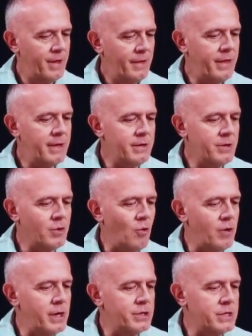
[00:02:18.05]
The Indian
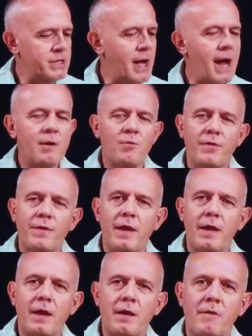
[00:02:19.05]
corn I just tied with
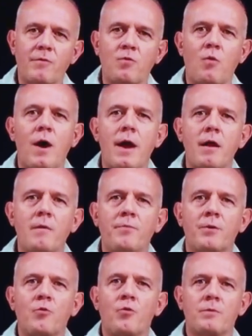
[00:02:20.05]
a covered wire,
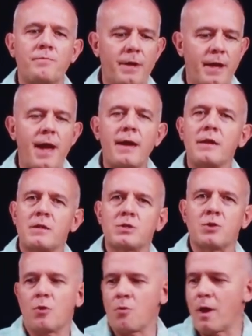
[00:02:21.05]
put a wooden pick on it, and
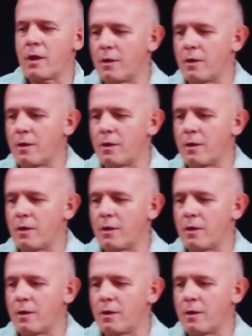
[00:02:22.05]
inserted right